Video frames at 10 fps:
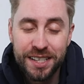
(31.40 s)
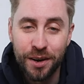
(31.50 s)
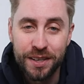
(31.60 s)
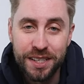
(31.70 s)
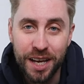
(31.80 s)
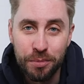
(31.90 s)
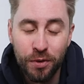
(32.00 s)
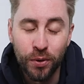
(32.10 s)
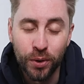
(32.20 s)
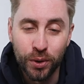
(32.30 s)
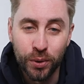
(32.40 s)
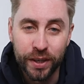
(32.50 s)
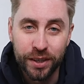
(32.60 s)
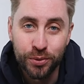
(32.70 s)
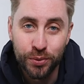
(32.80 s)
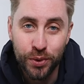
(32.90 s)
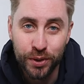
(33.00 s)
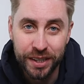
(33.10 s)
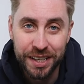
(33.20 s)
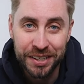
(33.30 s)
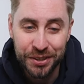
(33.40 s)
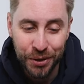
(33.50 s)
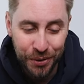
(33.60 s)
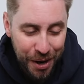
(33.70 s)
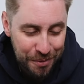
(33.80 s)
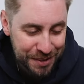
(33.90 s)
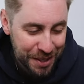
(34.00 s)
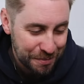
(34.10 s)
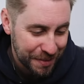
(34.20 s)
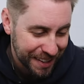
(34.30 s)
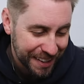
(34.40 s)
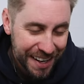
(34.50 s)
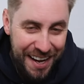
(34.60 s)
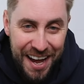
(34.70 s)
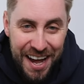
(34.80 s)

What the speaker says: As I was saying before Louis rudely interrupted me,